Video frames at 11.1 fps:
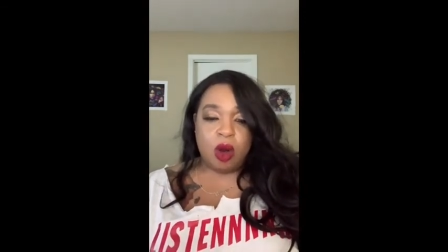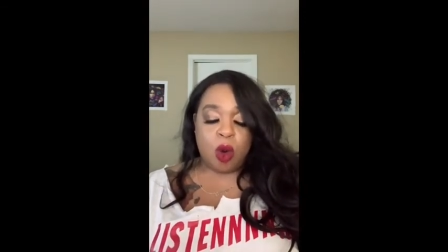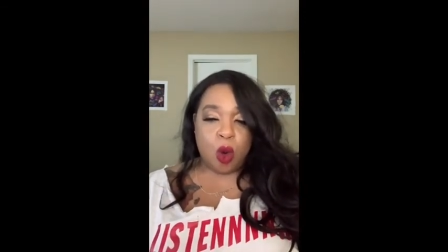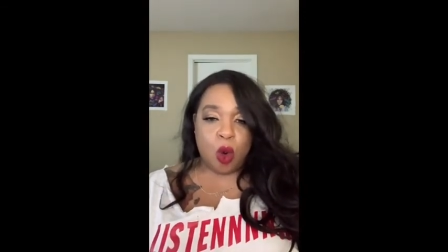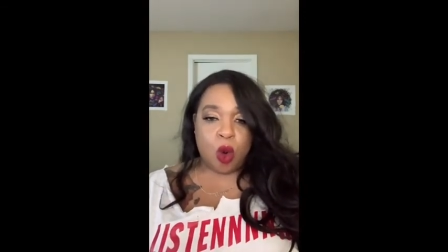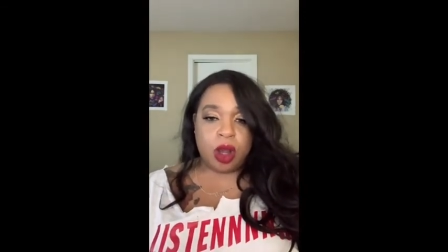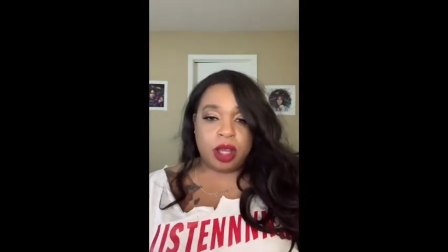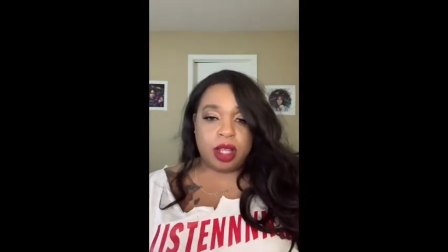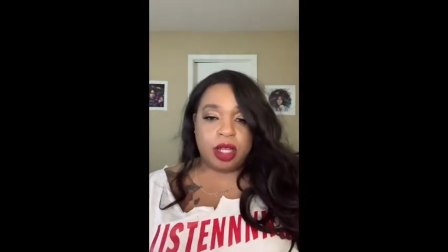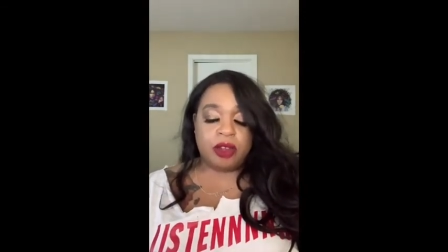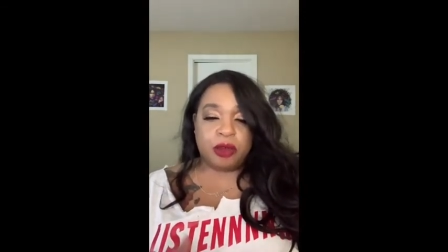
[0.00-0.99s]

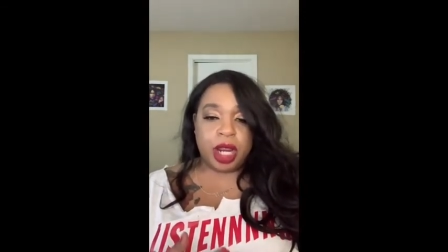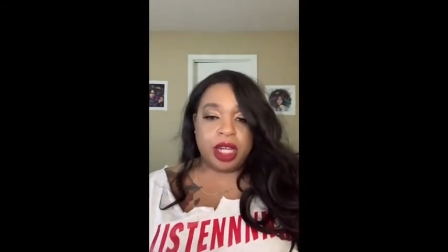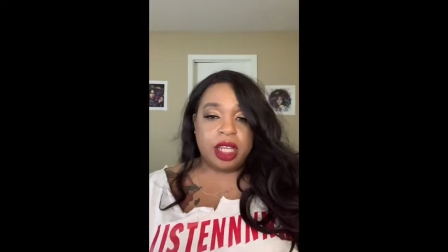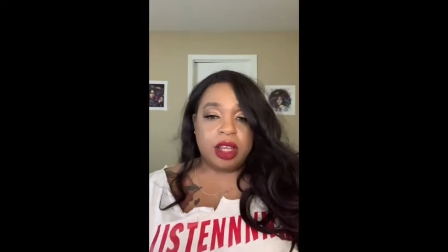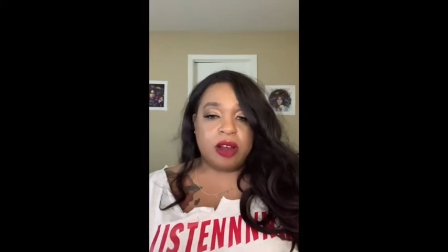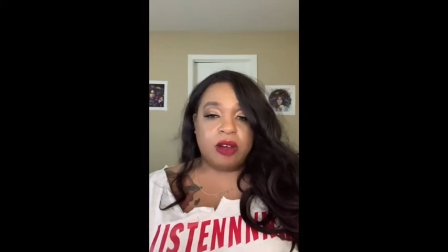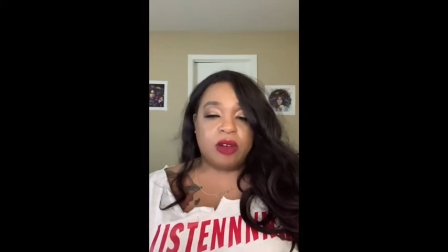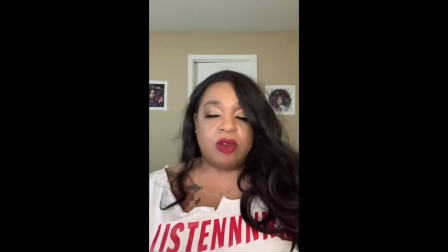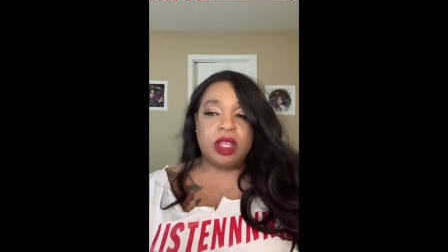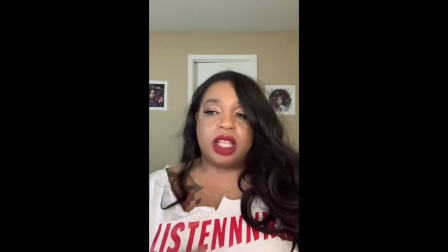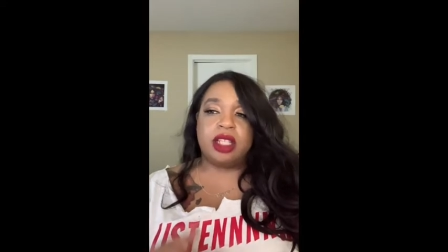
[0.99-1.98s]
on the
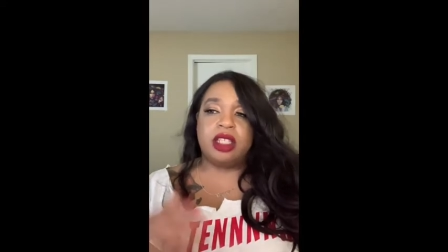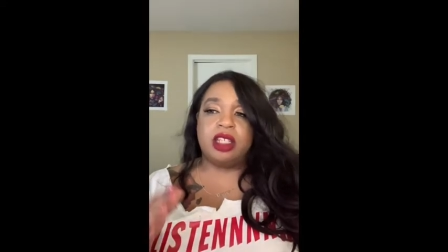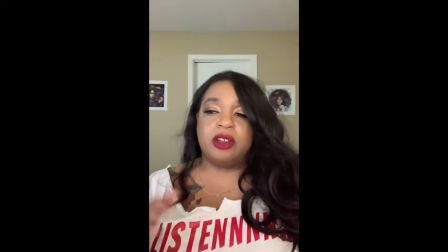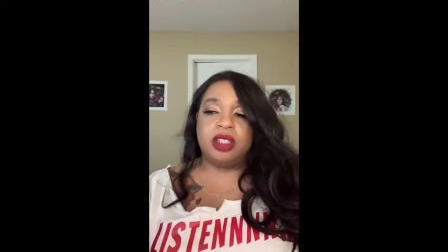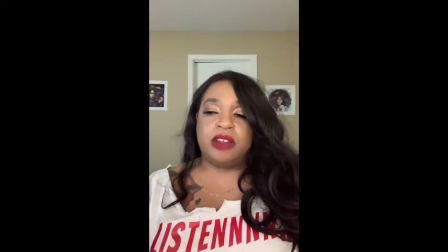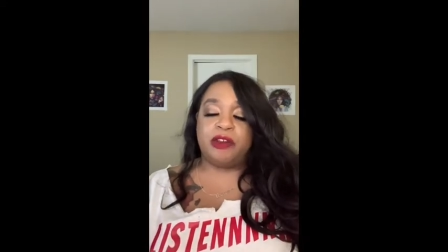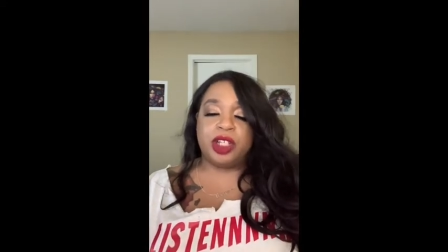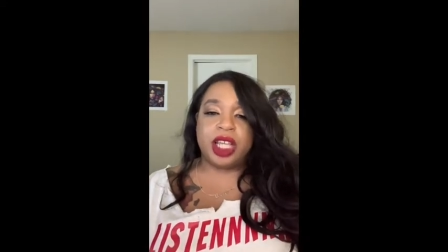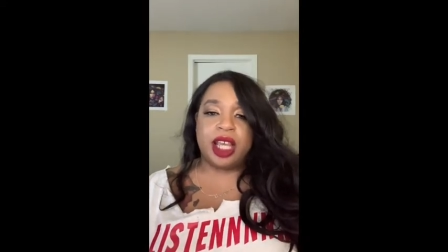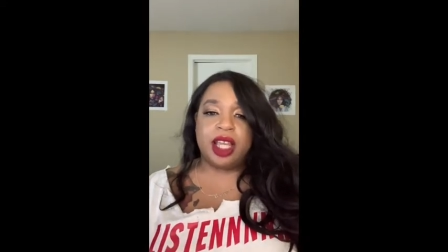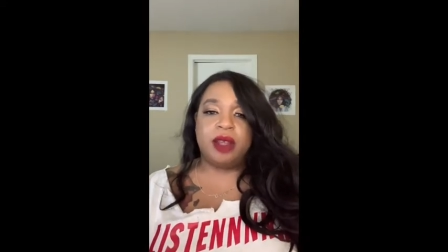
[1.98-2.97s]
radio at certain different
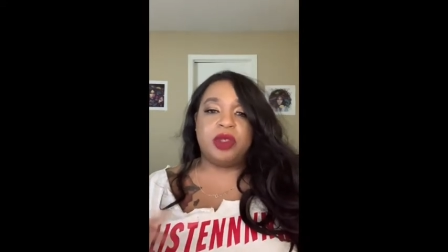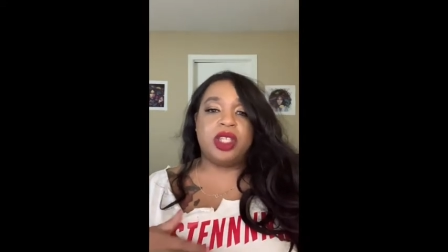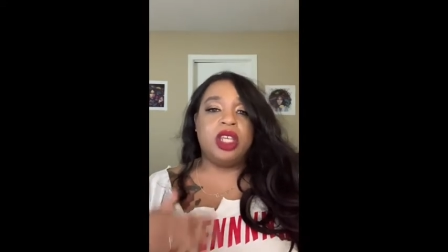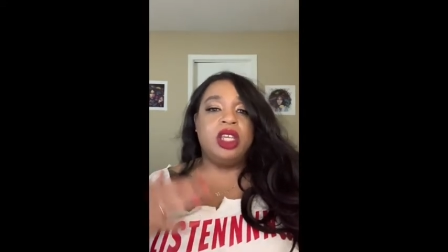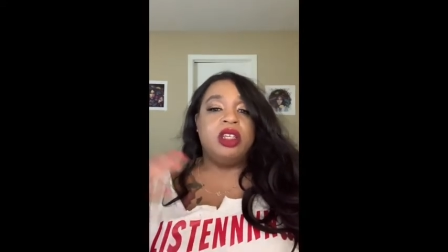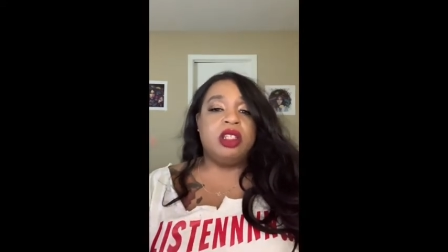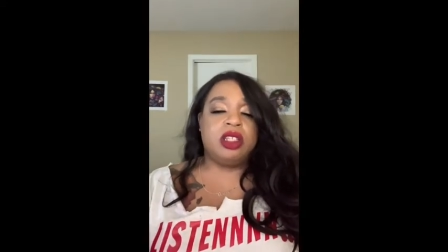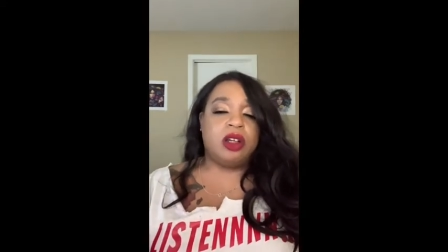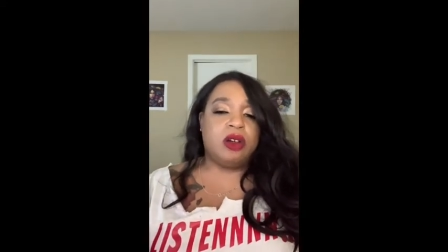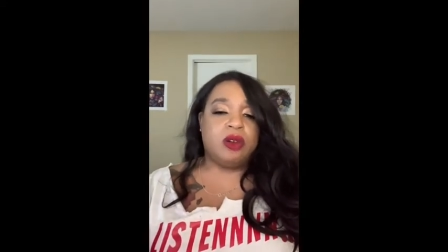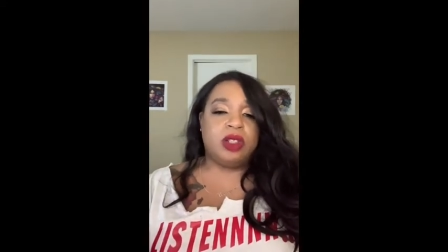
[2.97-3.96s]
times
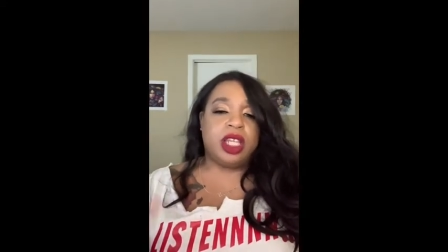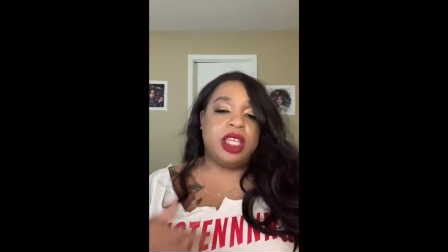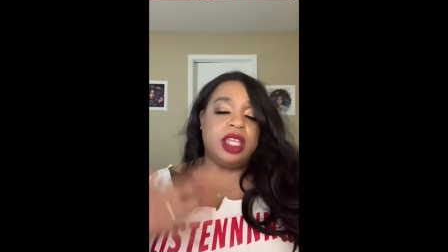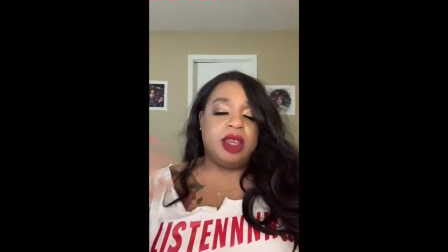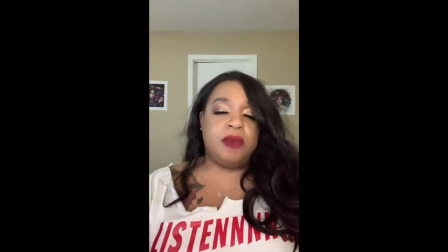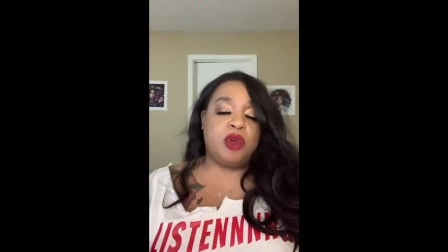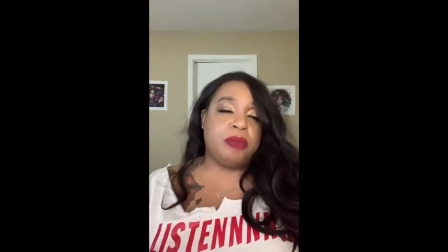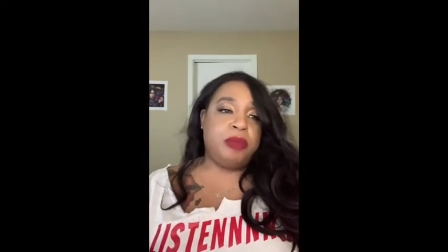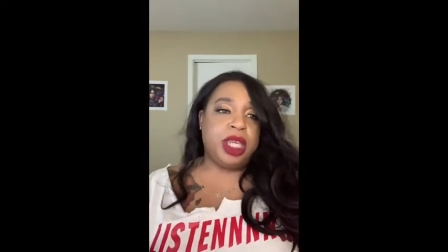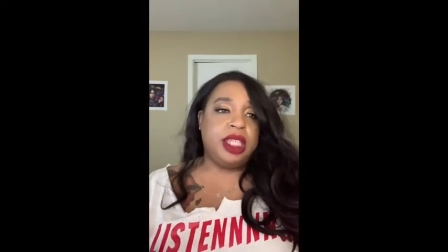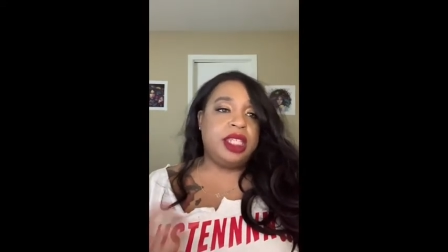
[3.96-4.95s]
so they can get more
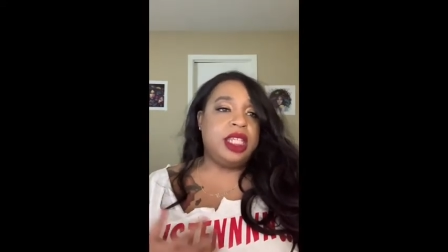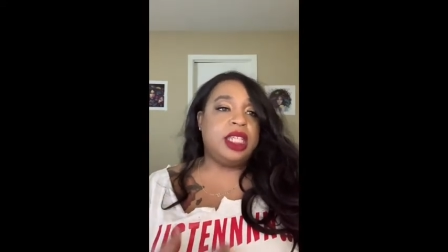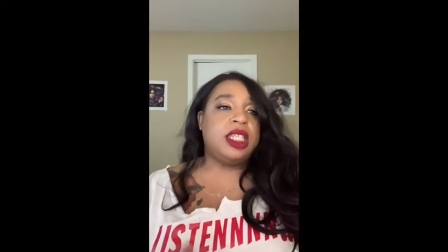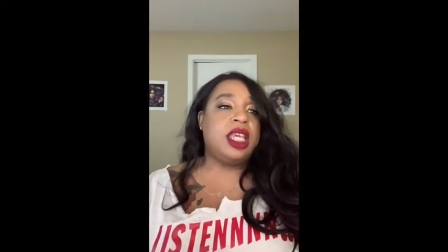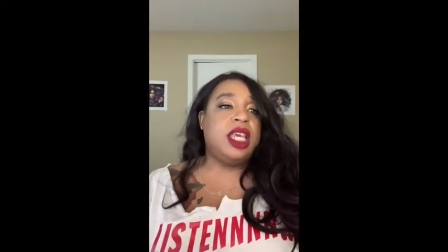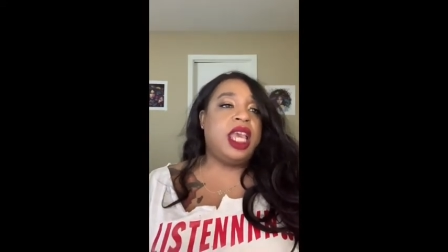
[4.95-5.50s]
business.